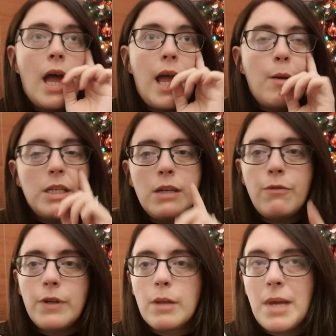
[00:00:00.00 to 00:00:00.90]
I
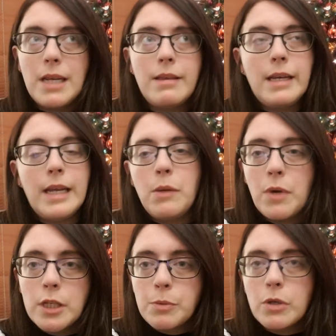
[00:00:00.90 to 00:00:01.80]
didn't film anything
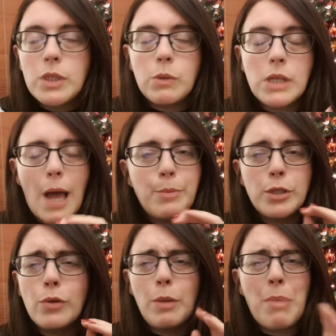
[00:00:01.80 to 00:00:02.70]
in Weatherspoons. It was
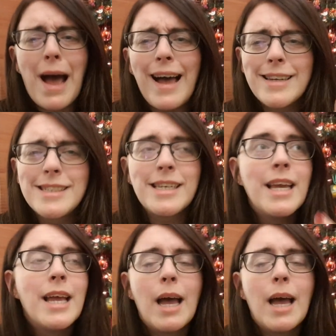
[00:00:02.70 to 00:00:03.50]
absolutely packed.